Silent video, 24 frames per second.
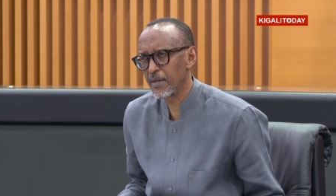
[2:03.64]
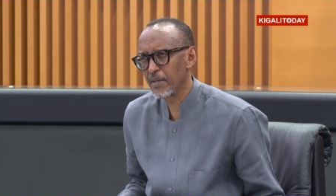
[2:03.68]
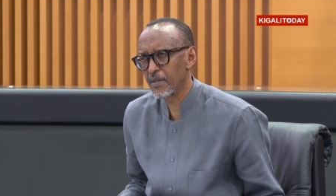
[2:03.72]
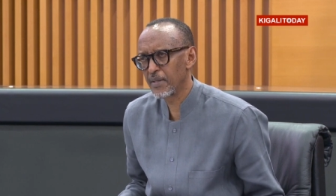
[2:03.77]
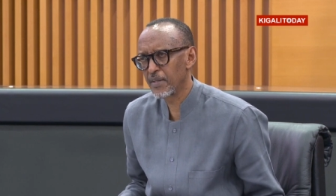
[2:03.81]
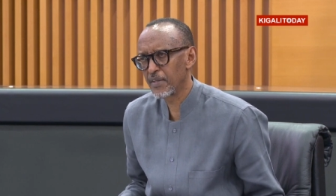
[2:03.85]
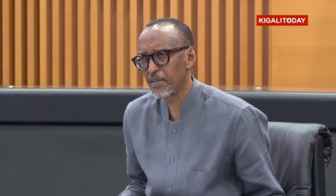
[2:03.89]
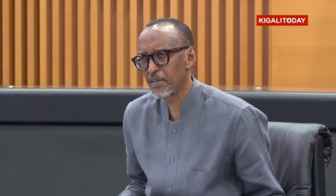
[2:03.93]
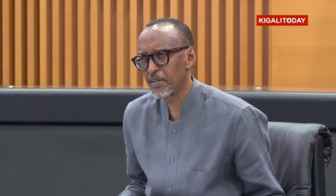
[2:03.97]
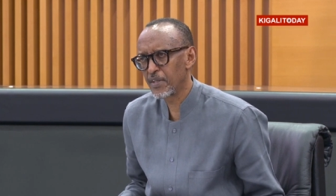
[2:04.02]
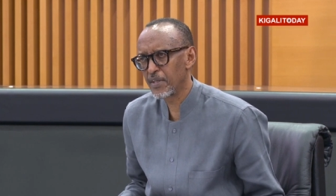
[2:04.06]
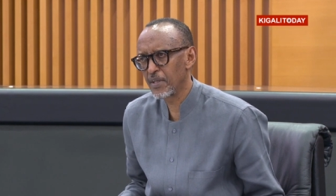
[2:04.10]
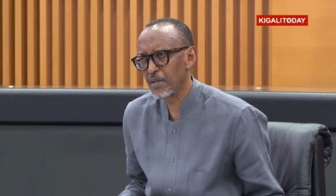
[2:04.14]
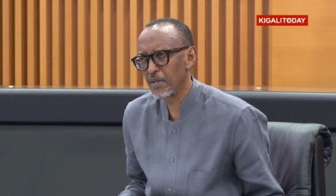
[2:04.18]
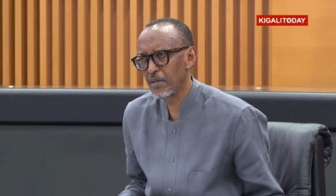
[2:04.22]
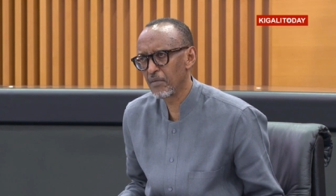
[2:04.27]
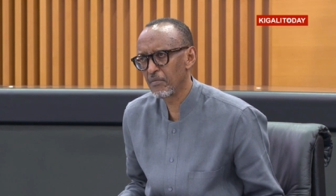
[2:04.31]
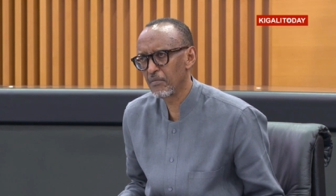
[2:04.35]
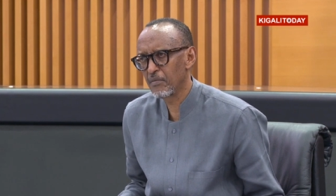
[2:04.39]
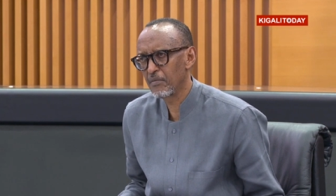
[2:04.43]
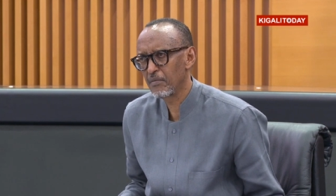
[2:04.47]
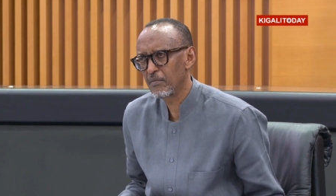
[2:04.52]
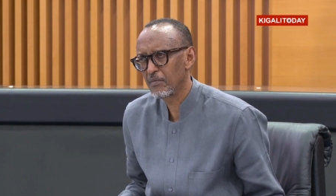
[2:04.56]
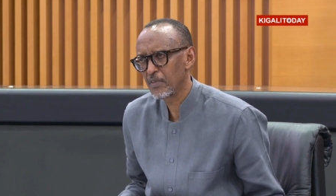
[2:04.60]
and his
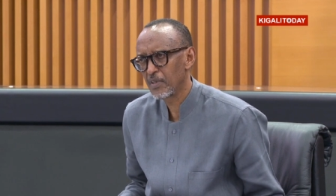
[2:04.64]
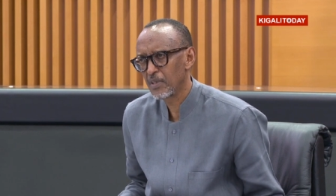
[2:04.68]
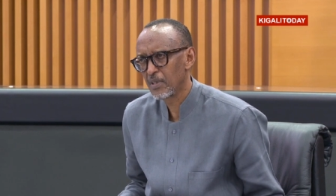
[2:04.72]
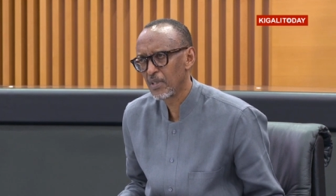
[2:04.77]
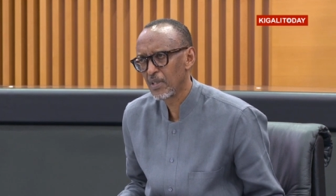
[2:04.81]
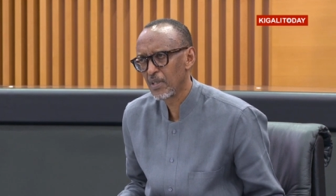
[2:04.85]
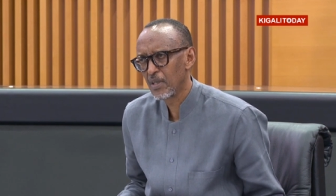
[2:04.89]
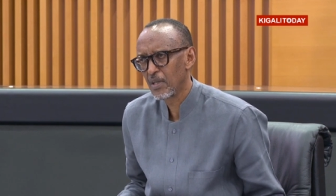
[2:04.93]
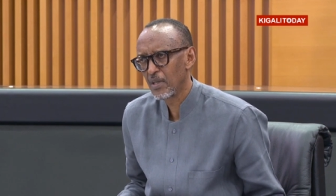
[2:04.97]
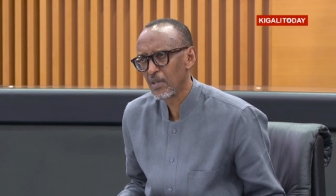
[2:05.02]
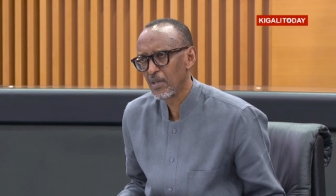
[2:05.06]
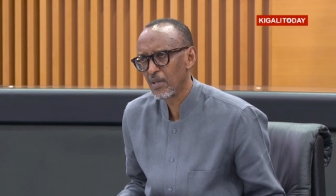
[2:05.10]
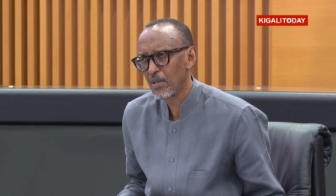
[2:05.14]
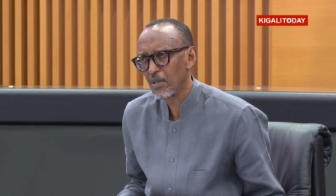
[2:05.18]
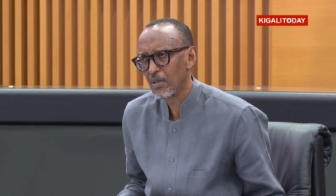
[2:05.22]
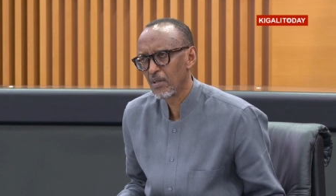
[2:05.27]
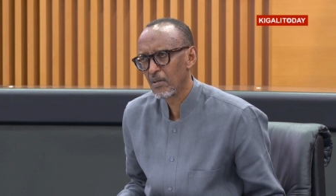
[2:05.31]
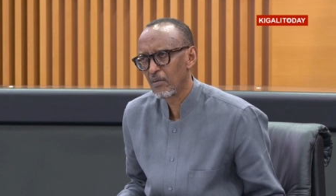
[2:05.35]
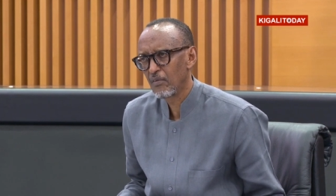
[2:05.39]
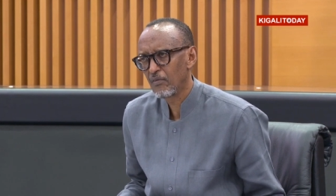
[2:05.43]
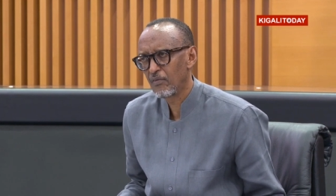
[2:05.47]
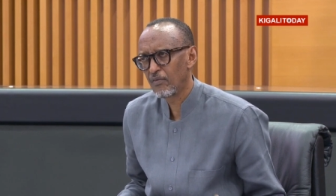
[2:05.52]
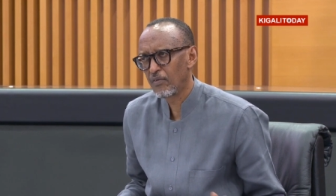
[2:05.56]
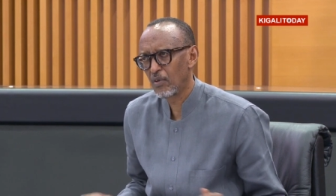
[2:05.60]
team,
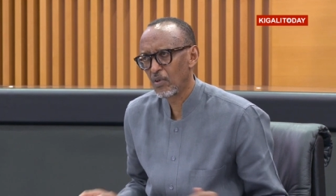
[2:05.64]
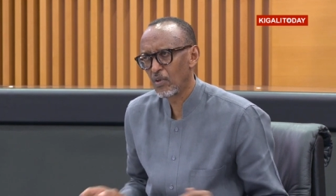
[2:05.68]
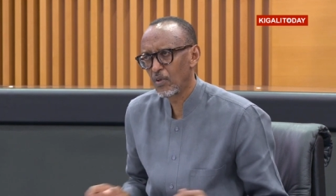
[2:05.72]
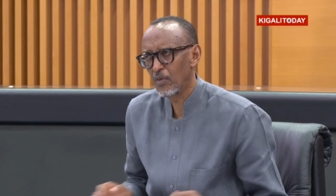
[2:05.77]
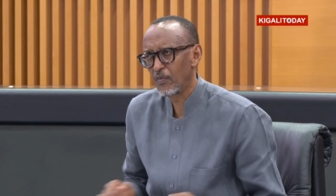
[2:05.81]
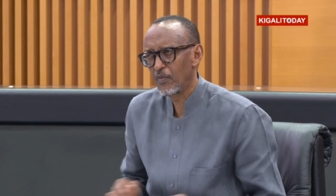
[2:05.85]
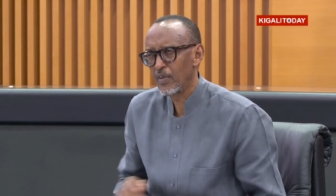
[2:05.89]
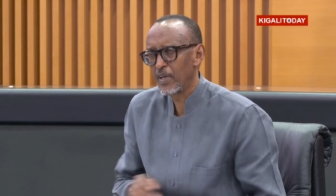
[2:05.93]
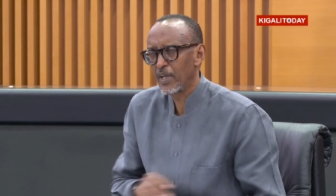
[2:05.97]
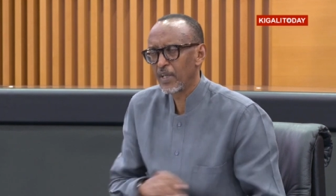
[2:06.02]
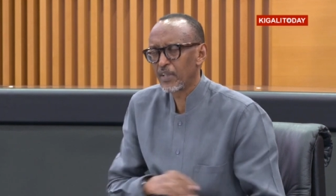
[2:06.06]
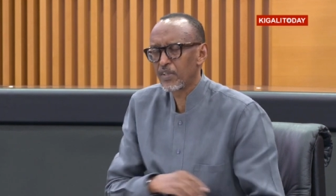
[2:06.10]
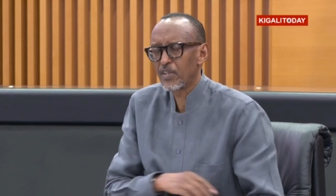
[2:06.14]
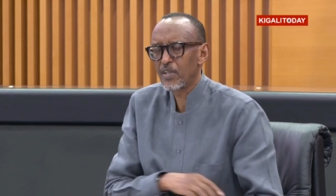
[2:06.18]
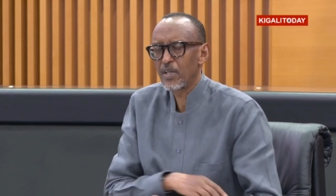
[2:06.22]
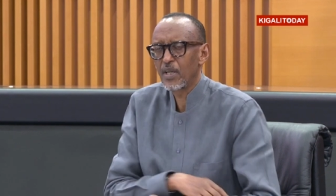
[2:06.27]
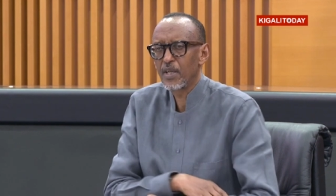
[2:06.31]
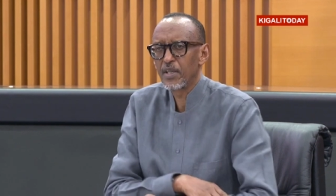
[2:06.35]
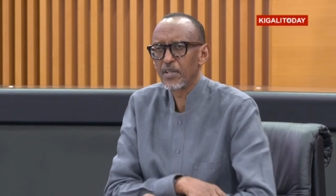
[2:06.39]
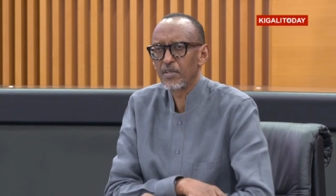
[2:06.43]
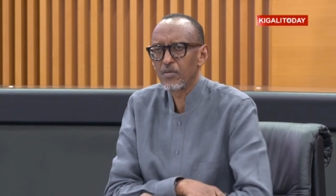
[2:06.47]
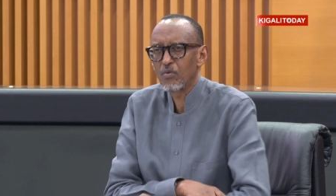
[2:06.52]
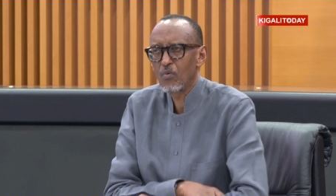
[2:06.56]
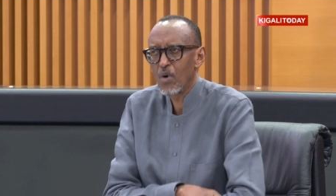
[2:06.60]
for the
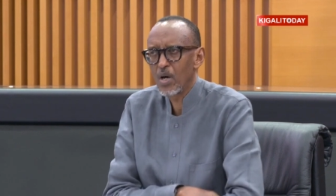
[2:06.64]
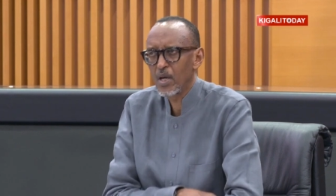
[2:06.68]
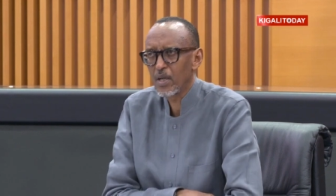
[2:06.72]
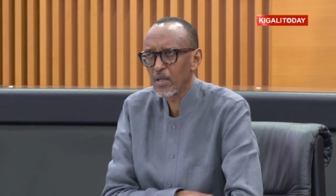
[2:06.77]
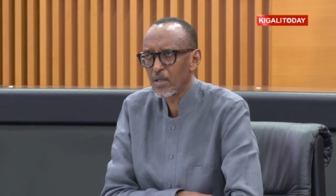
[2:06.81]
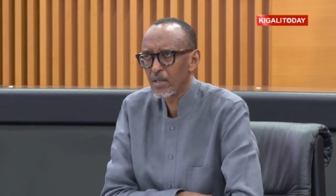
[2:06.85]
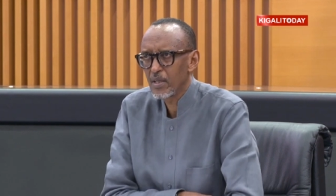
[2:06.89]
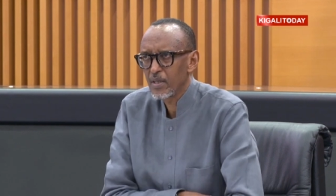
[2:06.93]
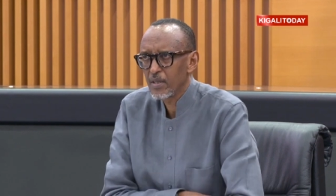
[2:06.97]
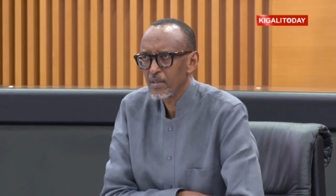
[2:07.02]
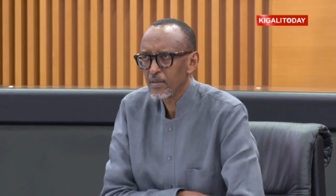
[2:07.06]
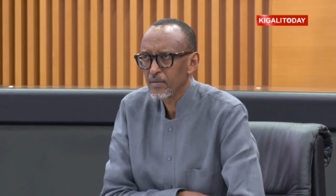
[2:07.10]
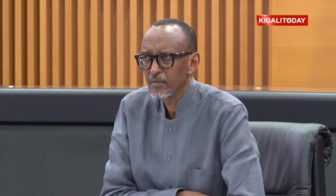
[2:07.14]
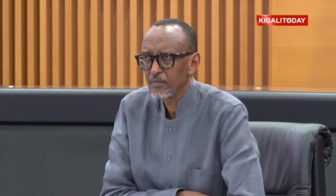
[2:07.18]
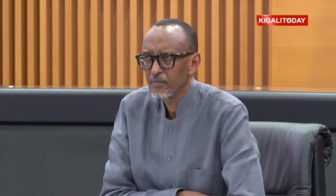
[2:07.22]
excellent work.